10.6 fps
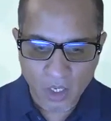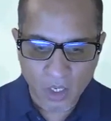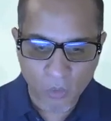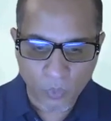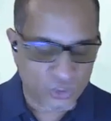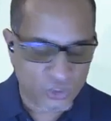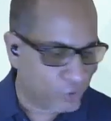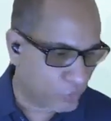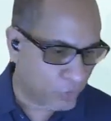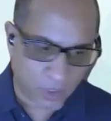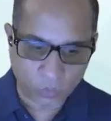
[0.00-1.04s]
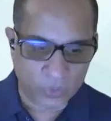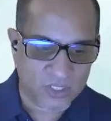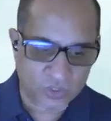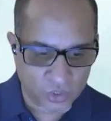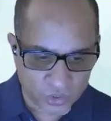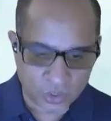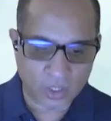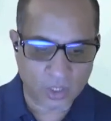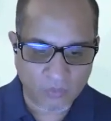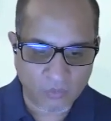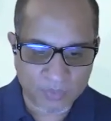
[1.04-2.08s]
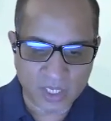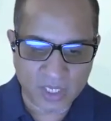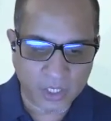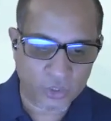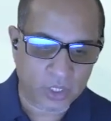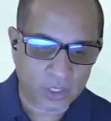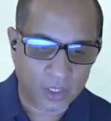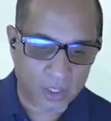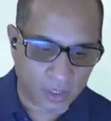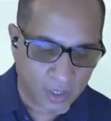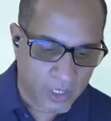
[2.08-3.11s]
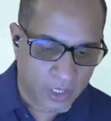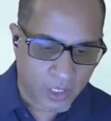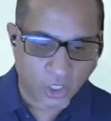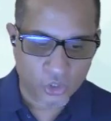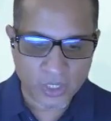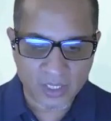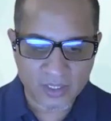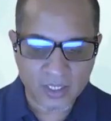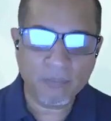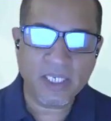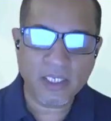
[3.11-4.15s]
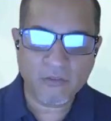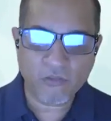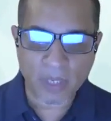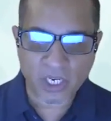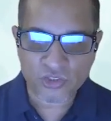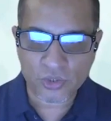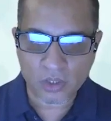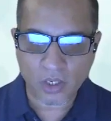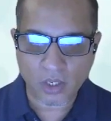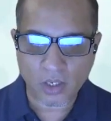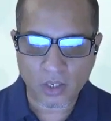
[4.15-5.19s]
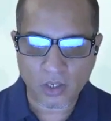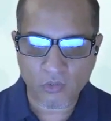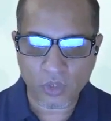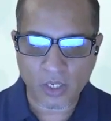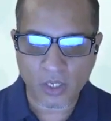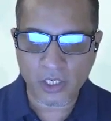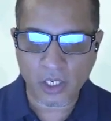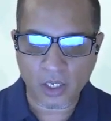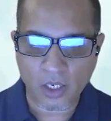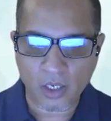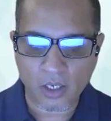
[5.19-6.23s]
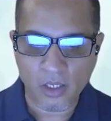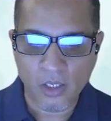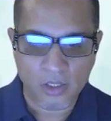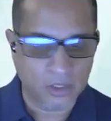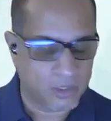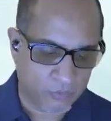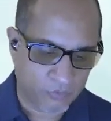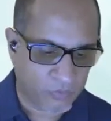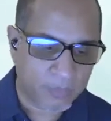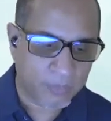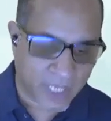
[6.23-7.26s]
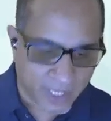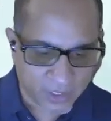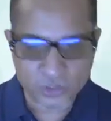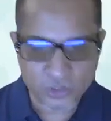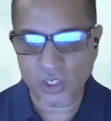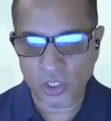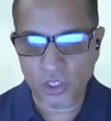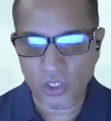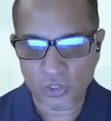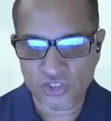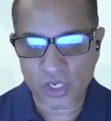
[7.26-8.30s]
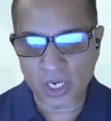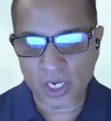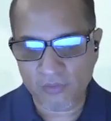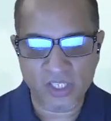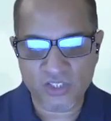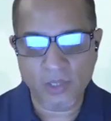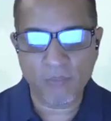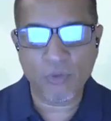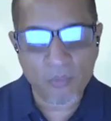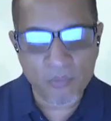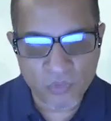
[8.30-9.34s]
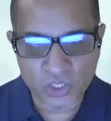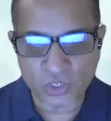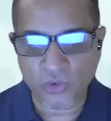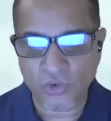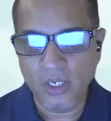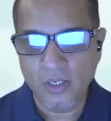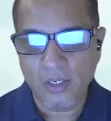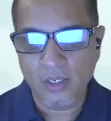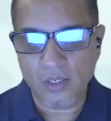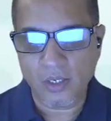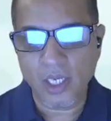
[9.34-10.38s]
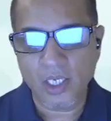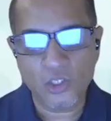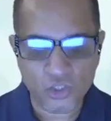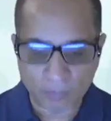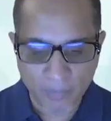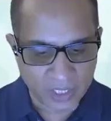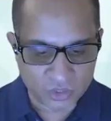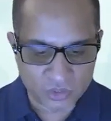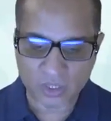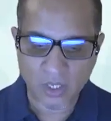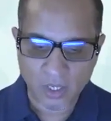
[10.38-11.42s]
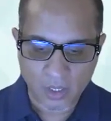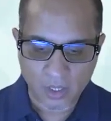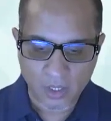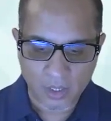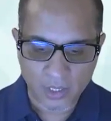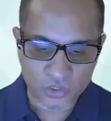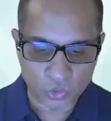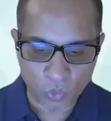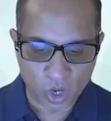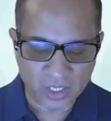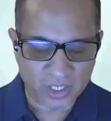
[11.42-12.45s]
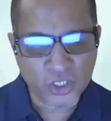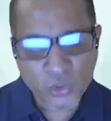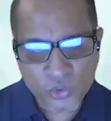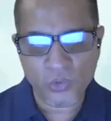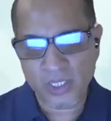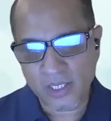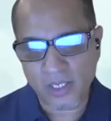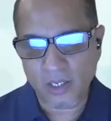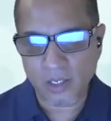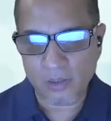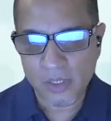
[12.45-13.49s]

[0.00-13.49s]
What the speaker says: once you visit this website, you can you get the complete information regarding from the headers. You can check if there's any problem with your hello domains and so on. And usually